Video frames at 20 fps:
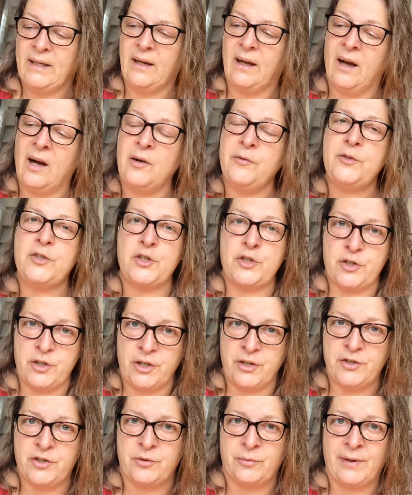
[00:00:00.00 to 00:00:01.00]
after
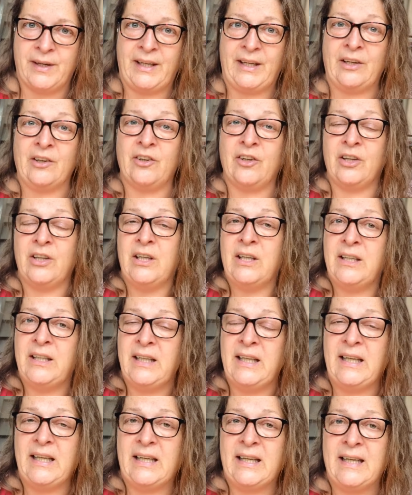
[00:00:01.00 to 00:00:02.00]
surgery, you're going to
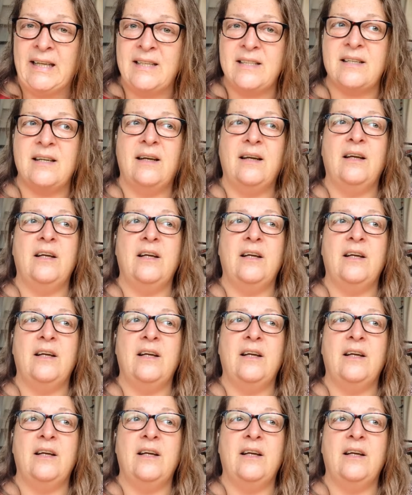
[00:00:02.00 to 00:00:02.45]
need it